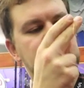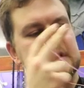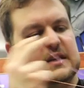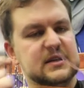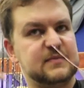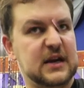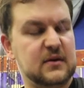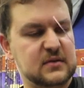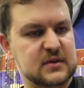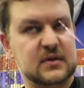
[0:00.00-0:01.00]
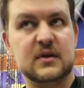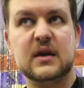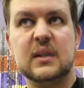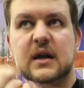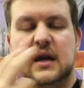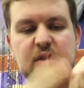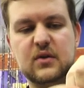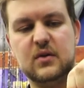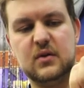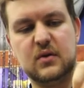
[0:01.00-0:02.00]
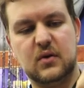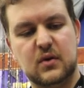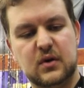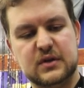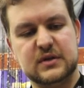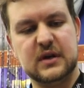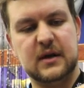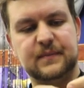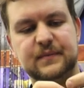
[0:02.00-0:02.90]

set of spirals and you're all good to go.